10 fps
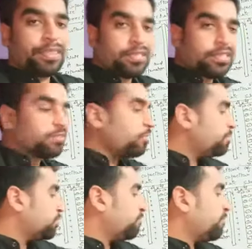This will be
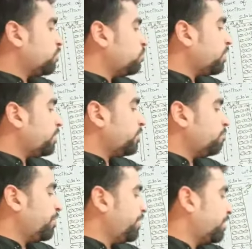shifted to the
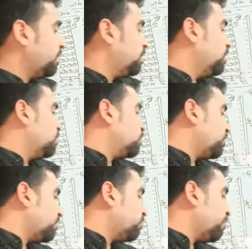numerator. So
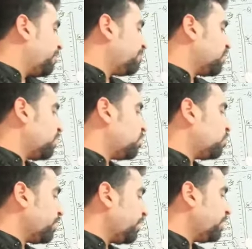this will be epsilon
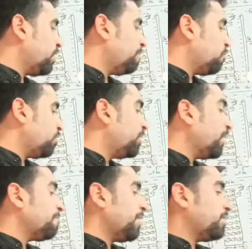naught A upon
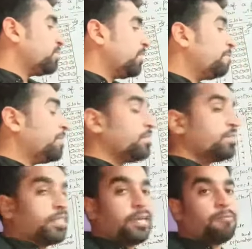D minus T plus
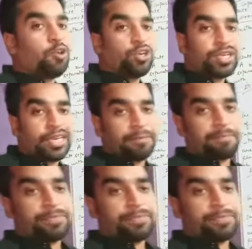T upon K.